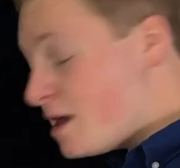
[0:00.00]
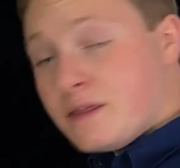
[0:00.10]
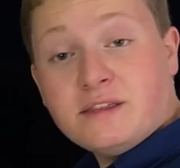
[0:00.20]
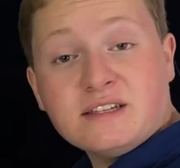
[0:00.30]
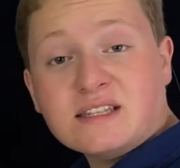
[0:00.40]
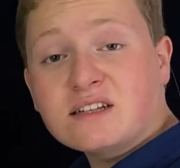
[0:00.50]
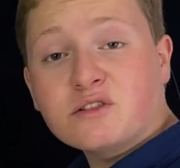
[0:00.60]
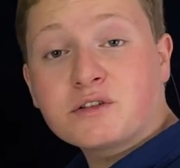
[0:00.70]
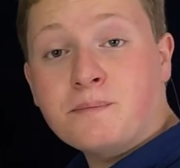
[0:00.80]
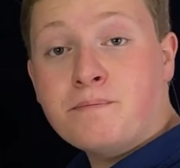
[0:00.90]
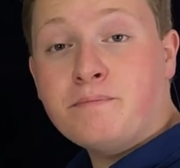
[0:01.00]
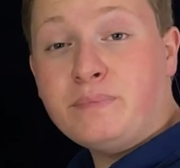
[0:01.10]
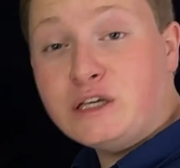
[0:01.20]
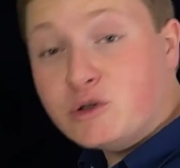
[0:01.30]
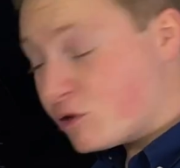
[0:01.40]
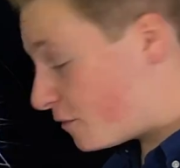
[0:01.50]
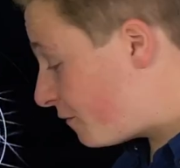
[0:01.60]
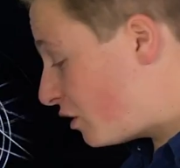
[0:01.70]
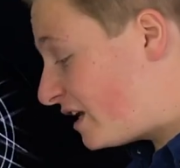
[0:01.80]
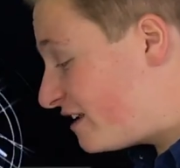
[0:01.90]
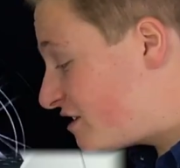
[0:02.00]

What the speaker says: this thing looks beautiful. It has